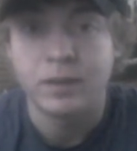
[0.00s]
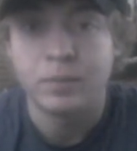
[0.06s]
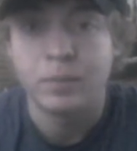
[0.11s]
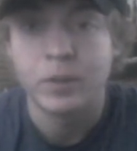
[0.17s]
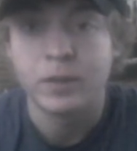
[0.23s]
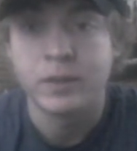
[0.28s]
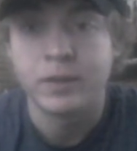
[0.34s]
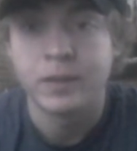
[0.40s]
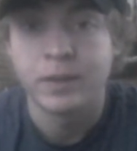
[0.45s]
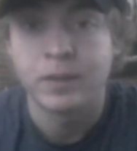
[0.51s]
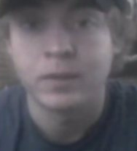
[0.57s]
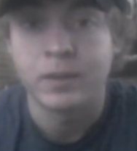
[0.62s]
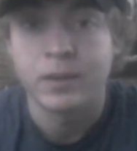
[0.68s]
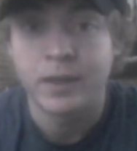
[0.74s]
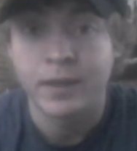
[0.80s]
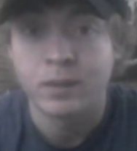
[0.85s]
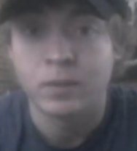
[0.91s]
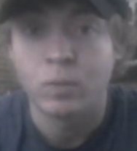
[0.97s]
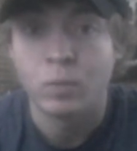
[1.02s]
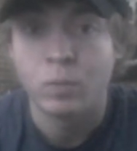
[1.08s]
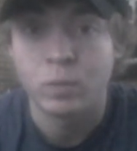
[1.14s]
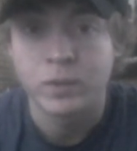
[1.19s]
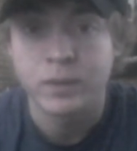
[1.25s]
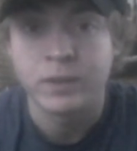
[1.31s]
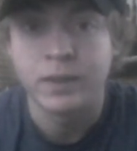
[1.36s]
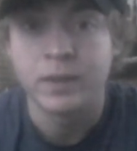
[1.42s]
together again,
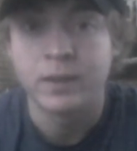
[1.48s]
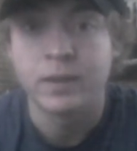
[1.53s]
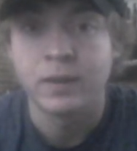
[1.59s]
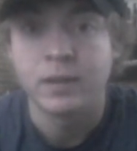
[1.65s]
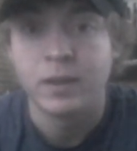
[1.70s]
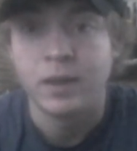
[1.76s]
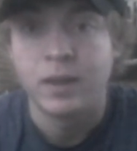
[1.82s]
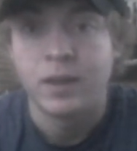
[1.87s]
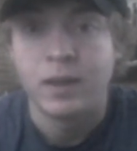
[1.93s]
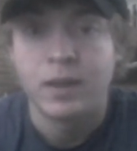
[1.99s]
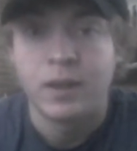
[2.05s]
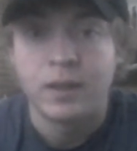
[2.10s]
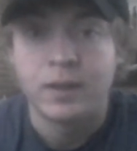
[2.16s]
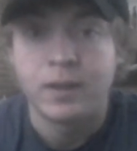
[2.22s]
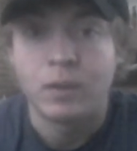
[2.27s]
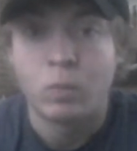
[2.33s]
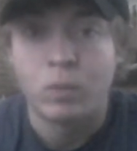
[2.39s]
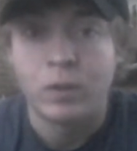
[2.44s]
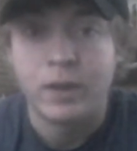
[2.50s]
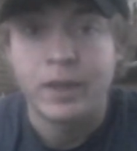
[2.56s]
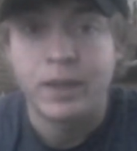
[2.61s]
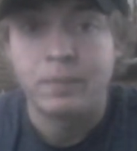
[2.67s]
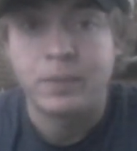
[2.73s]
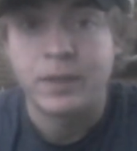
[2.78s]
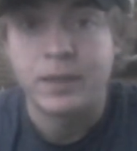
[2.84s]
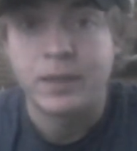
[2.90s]
once again, that one game
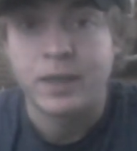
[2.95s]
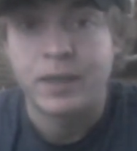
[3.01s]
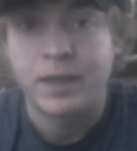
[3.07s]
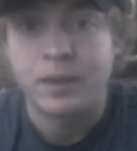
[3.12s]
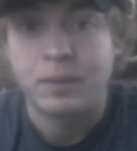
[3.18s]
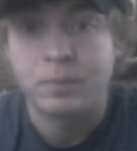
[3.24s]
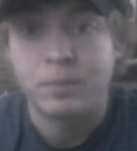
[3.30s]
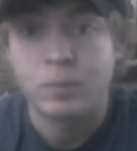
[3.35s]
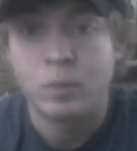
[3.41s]
at a time